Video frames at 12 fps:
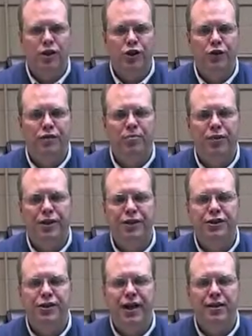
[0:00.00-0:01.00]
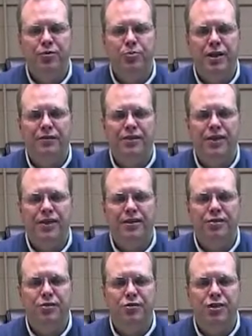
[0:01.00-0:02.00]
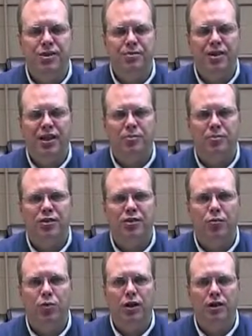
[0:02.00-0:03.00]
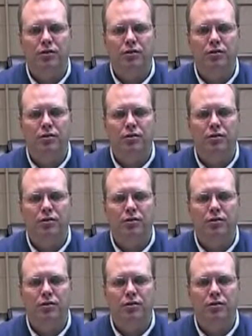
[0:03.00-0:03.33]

You've completed your 8th week of studies in New Testament Exposition 1.